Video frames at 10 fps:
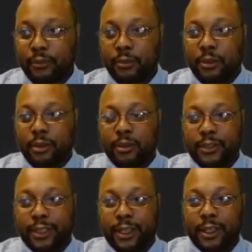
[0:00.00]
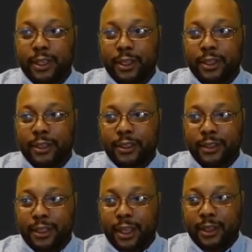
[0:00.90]
we'll say
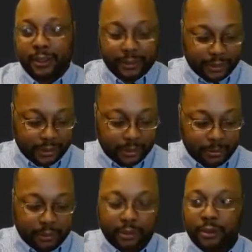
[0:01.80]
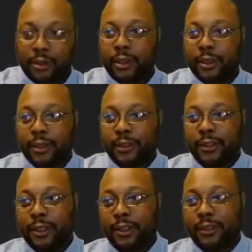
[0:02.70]
galaxy number
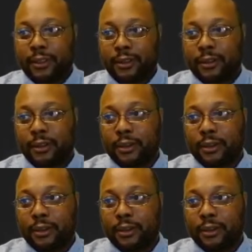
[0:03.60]
6,